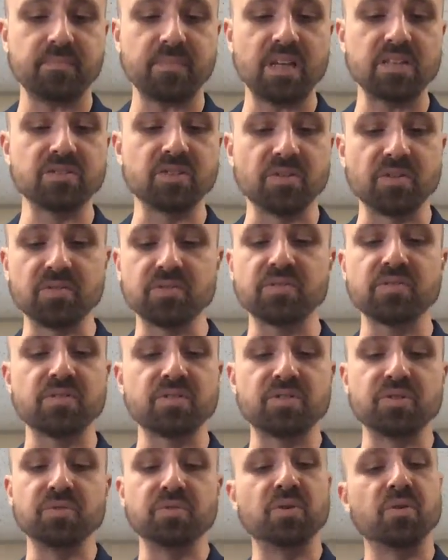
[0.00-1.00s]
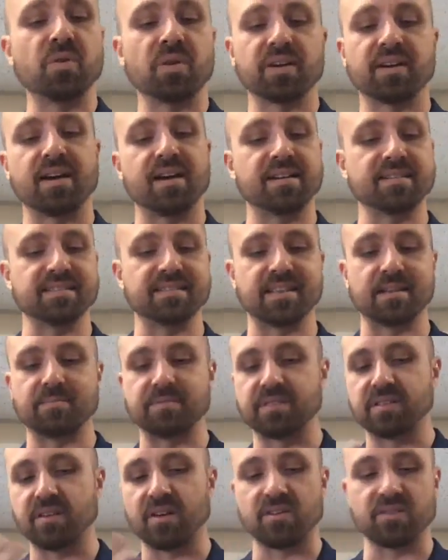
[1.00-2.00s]
So those are the two core
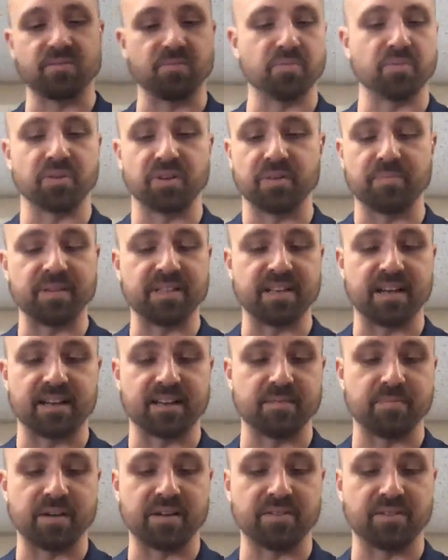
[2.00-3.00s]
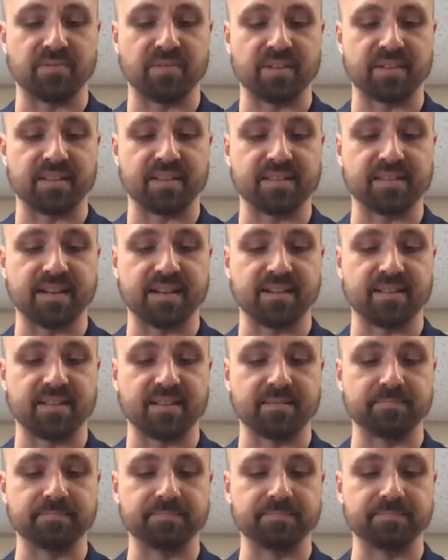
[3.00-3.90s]
concepts that we're going to be talking about throughout the entire thing.